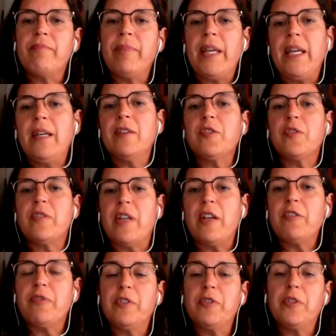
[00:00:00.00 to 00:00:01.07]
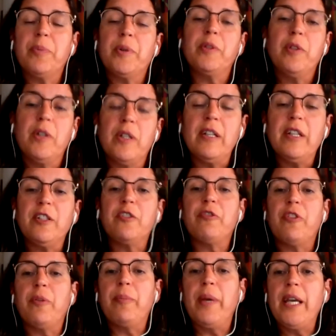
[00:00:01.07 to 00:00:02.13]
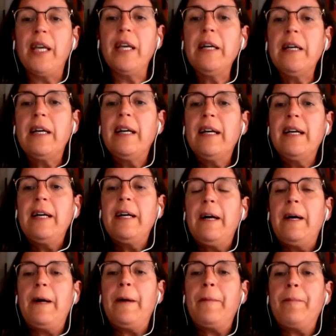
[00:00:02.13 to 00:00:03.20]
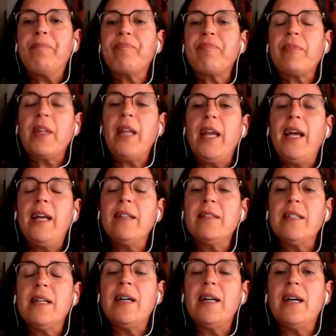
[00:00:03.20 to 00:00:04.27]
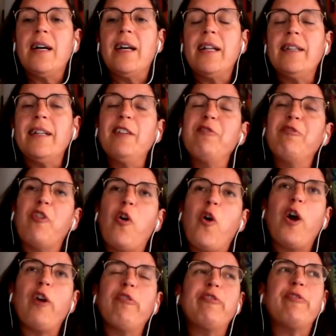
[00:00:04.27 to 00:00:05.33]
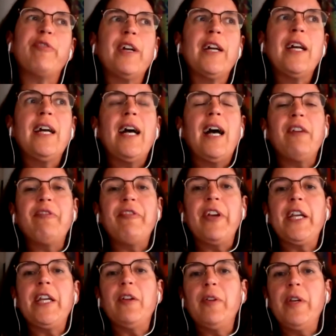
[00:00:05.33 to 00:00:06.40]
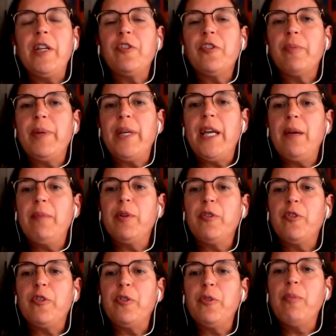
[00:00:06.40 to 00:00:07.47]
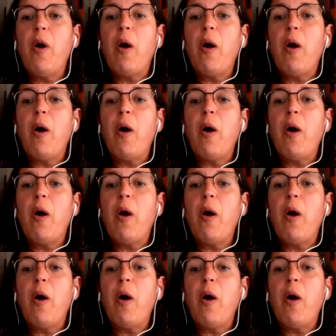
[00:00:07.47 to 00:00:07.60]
being a successful entrepreneur, at least for me. And then fourth, I think you need to be able to